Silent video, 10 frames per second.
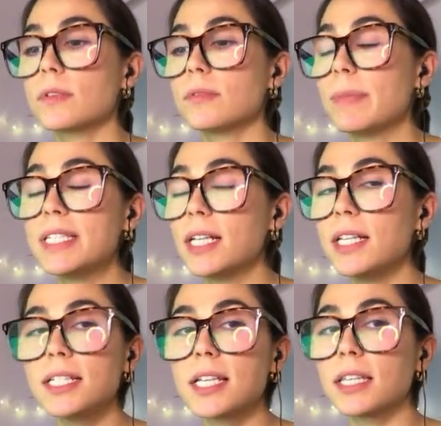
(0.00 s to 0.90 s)
Basically,
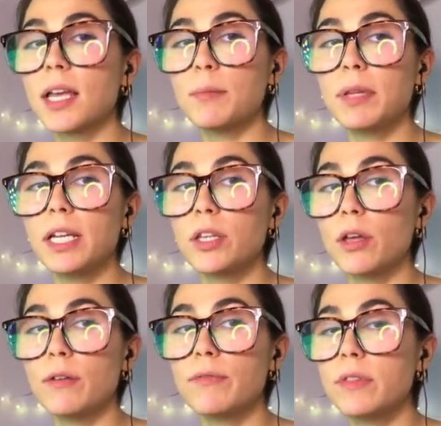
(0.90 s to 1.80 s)
it's a template
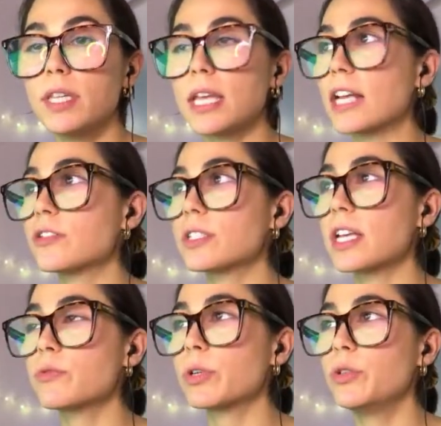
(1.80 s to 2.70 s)
of the
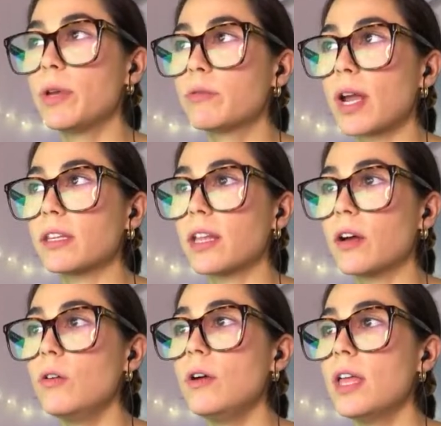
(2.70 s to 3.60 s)
exercise we're doing right
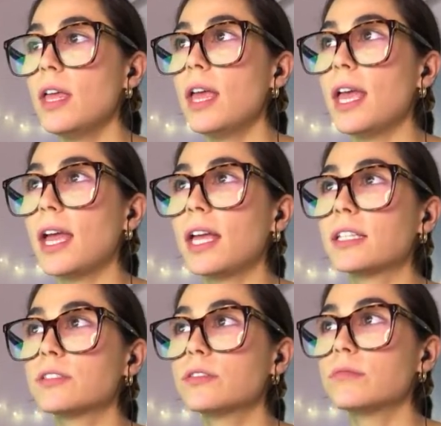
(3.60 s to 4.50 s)
now.
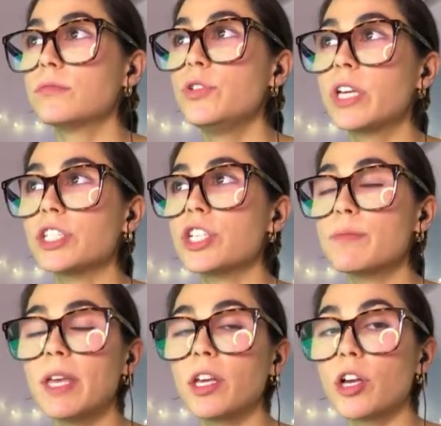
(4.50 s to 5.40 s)
And you can just
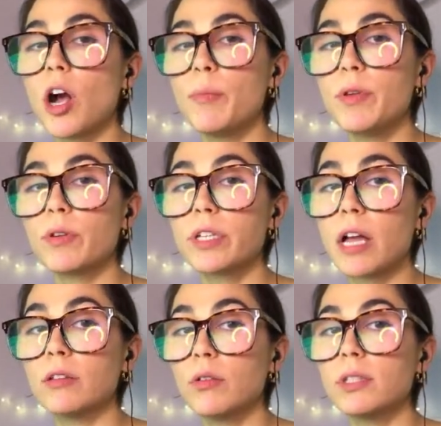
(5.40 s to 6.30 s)
make a copy or
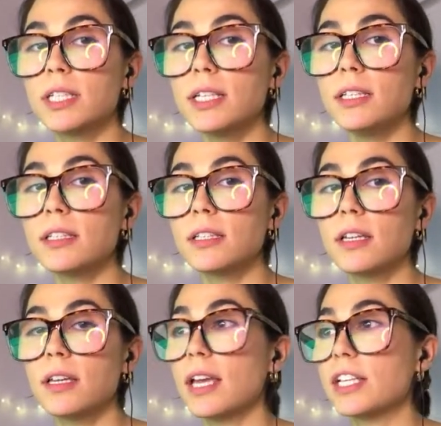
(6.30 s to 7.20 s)
download it
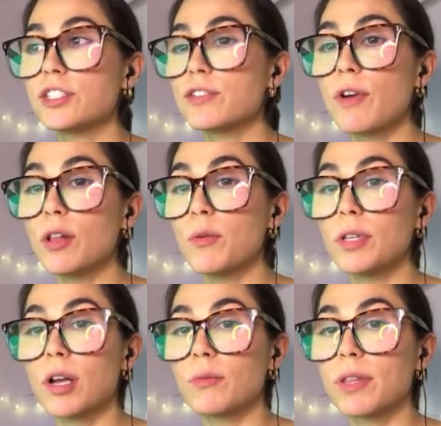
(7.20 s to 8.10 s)
and just follow
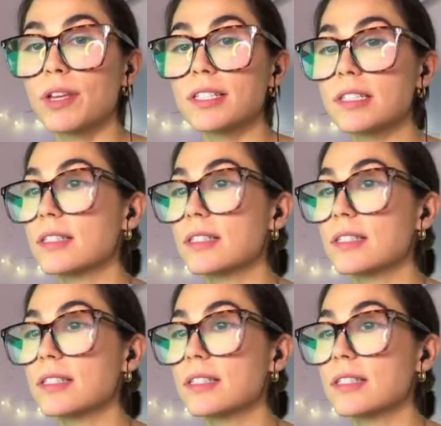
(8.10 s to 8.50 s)
along with us.